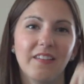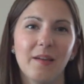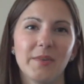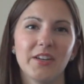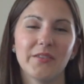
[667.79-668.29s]

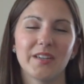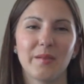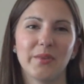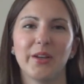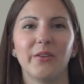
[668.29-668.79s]
let me know
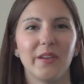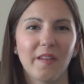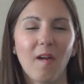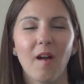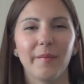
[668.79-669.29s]
down below in
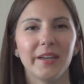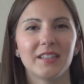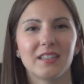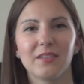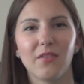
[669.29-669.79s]
the
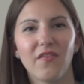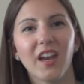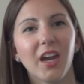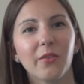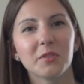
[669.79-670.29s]
comments, leave a
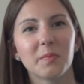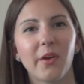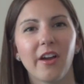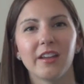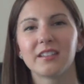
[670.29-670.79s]
video
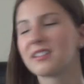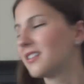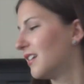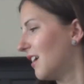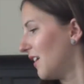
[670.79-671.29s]
response,